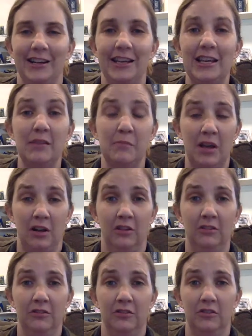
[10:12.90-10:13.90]

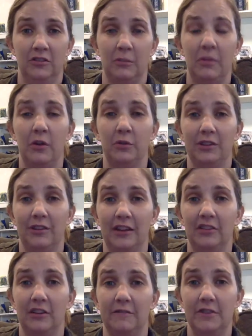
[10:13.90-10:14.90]
Email some of those
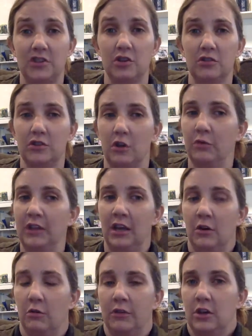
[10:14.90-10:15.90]
elected officials,
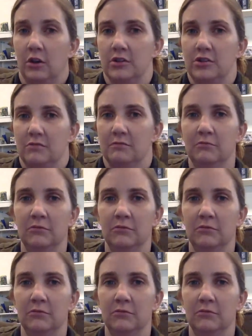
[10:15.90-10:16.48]
only yours.